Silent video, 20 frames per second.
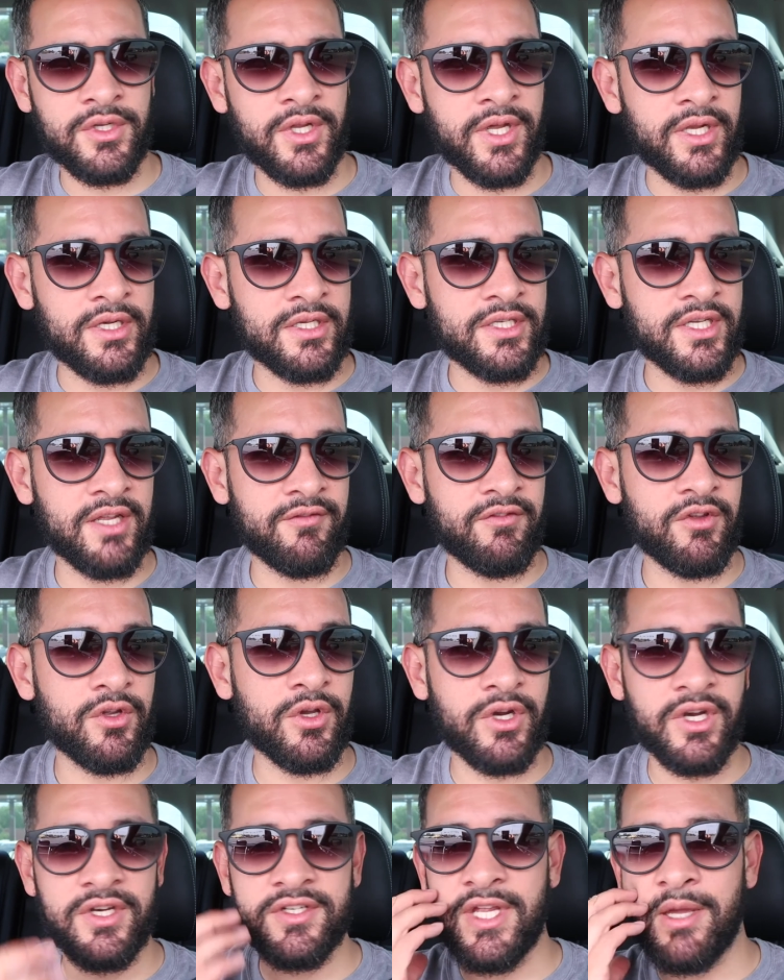And to give you a
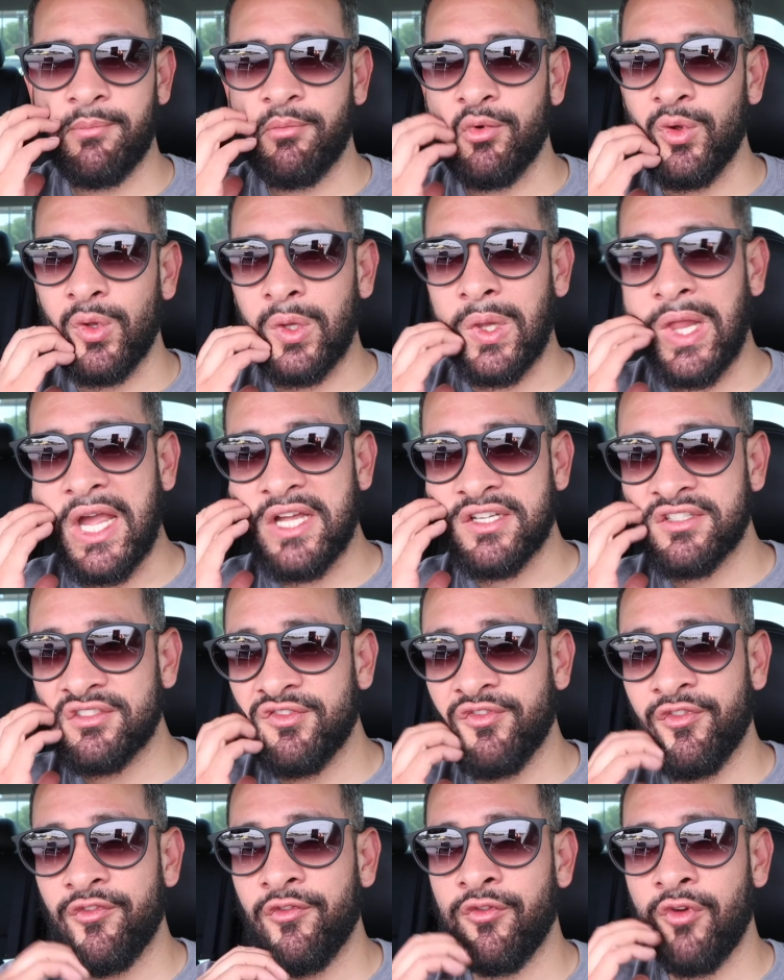good example, last
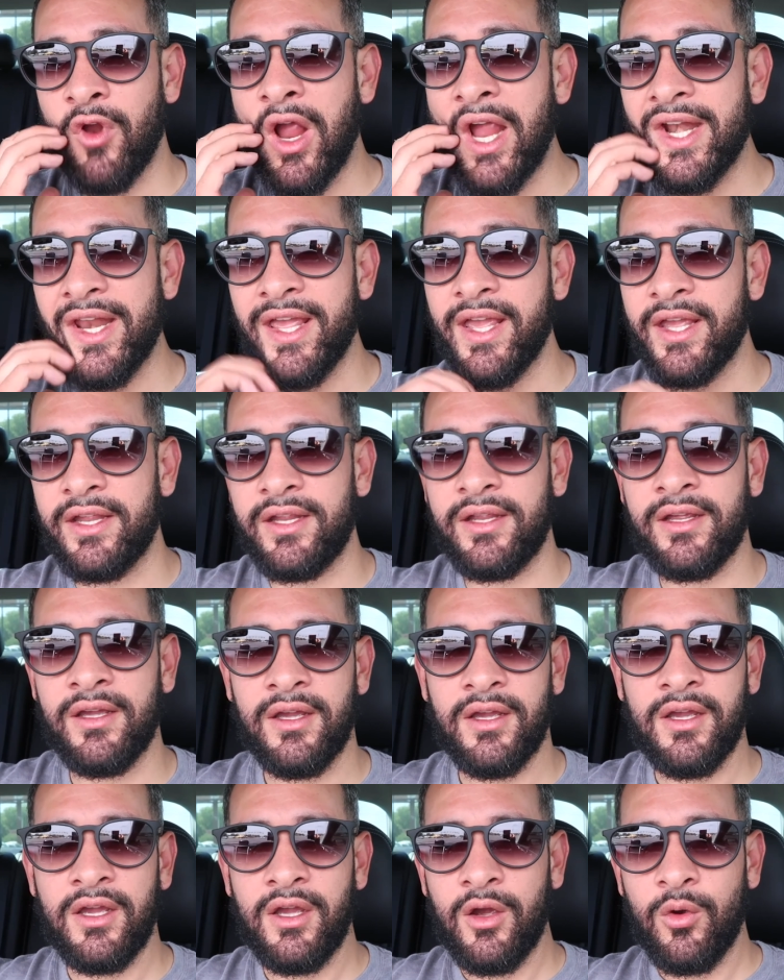Friday,
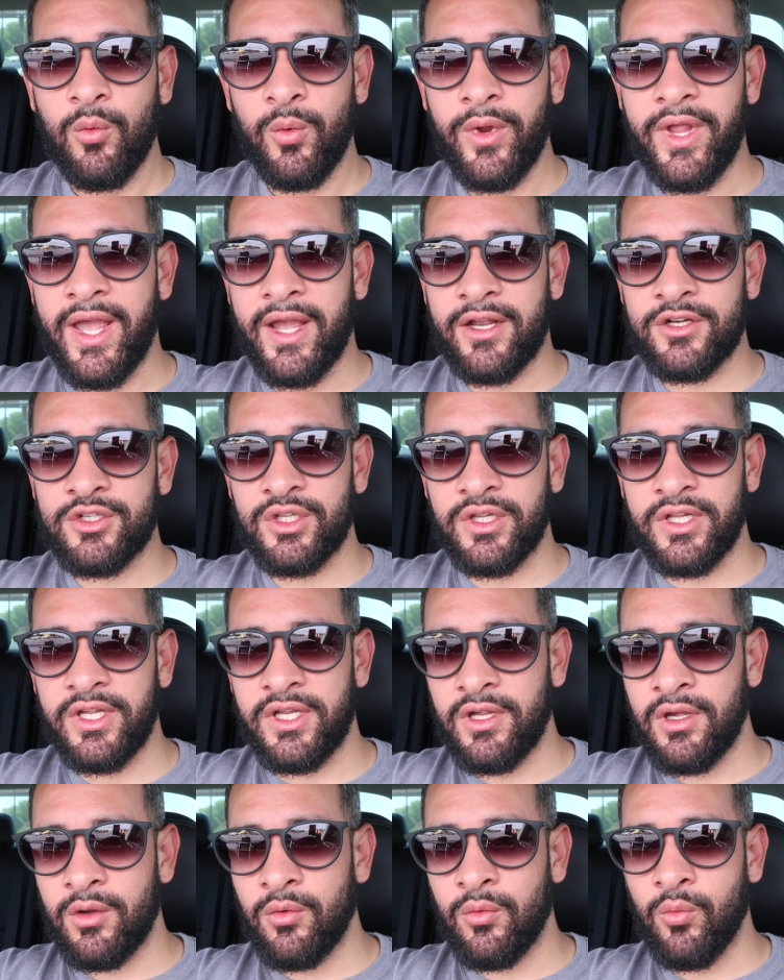we
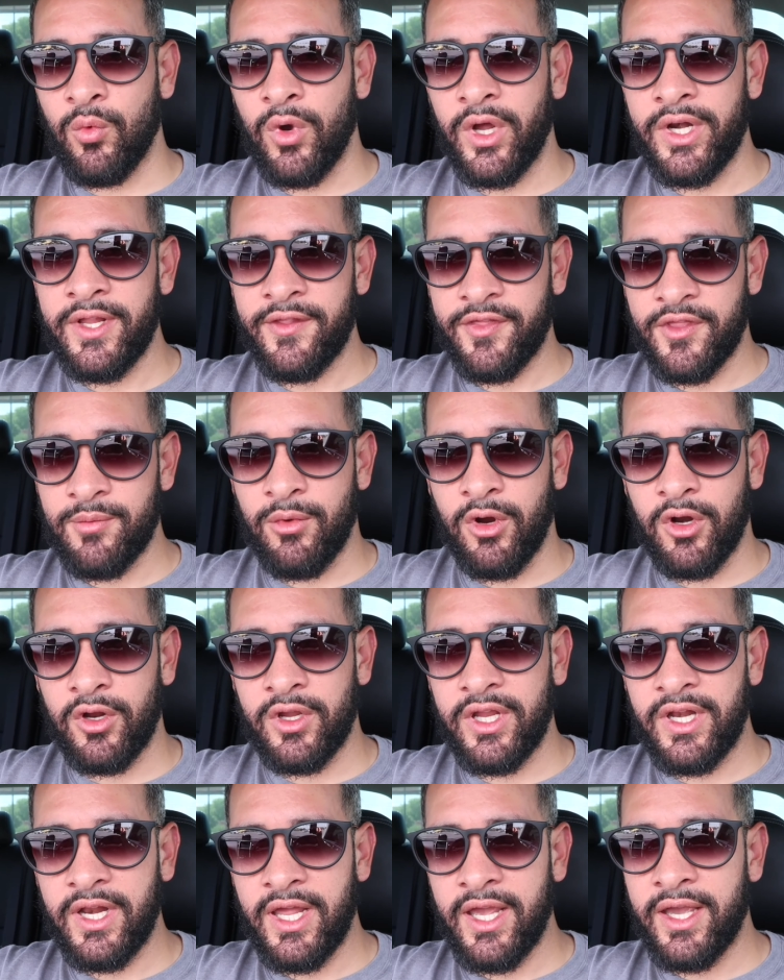actually, one hit the
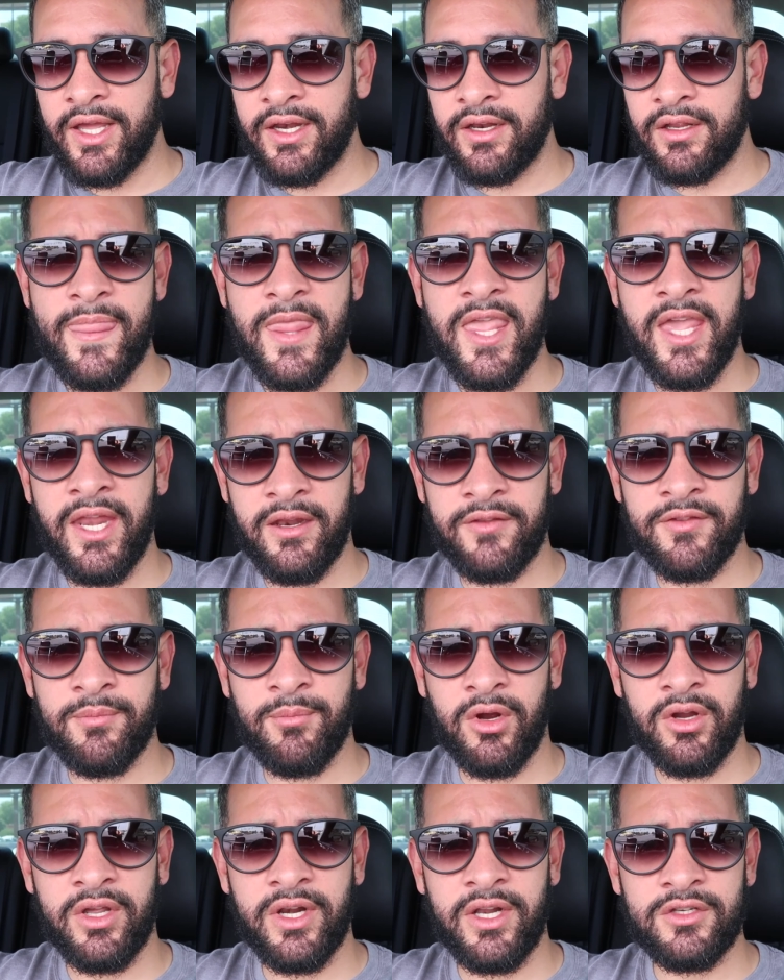market at
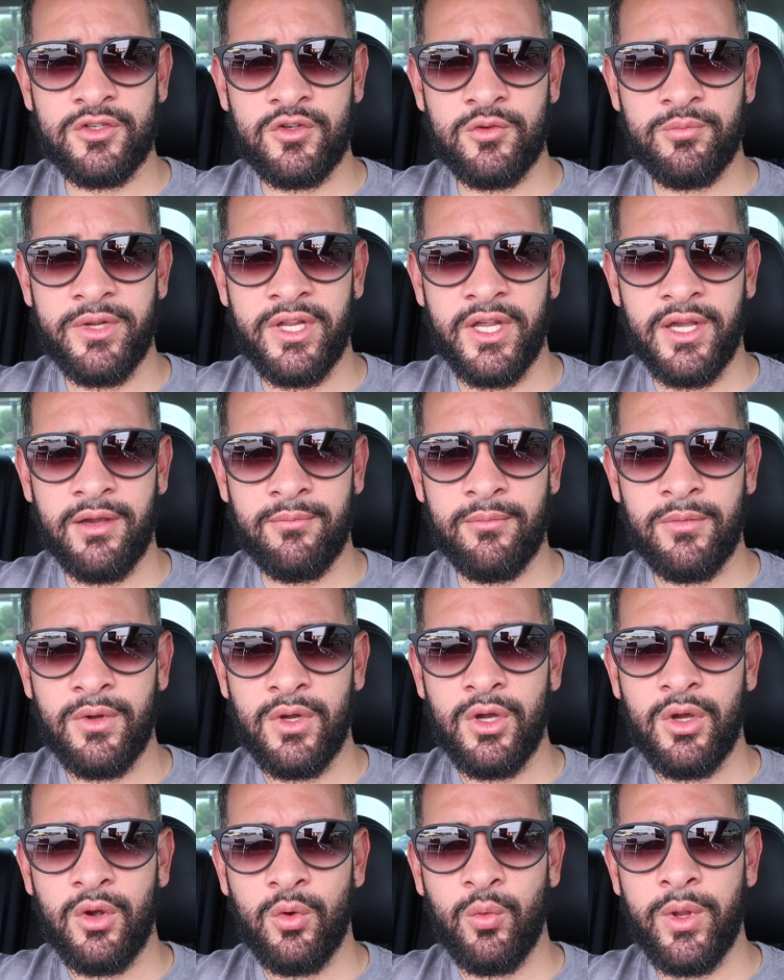2
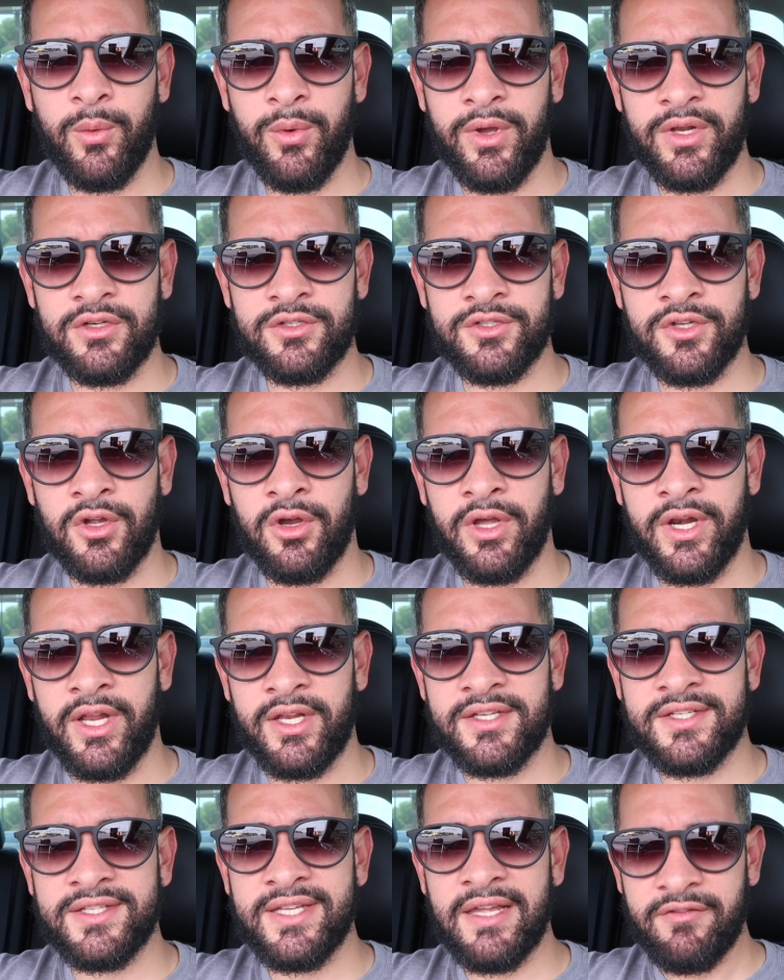p.m. We went and saw it
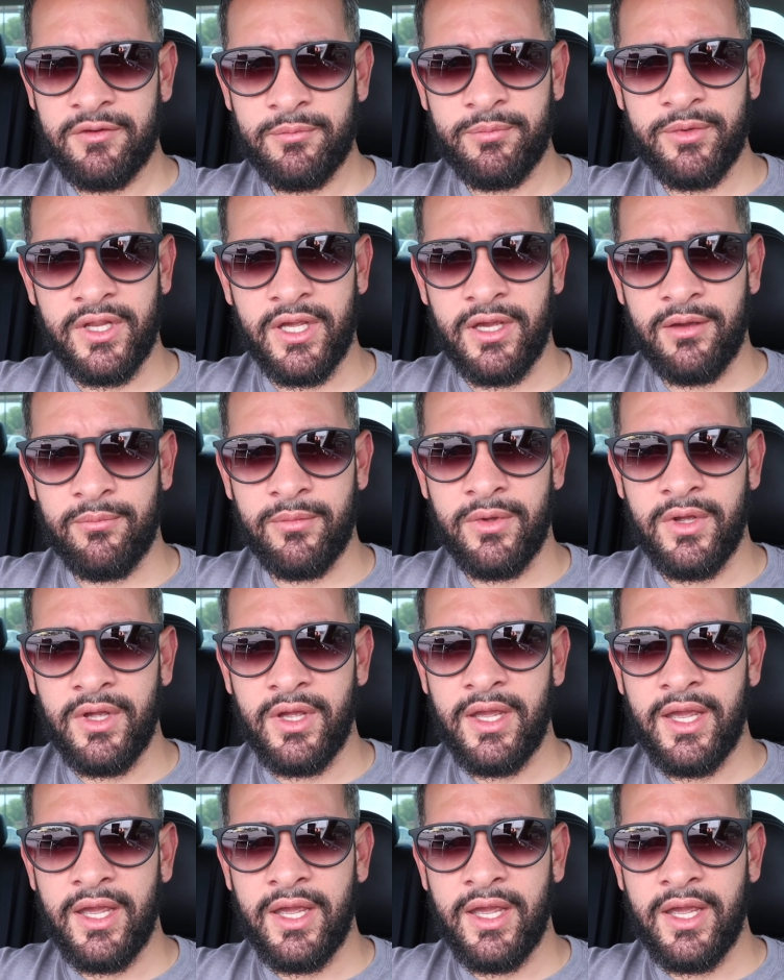at 7 p.m.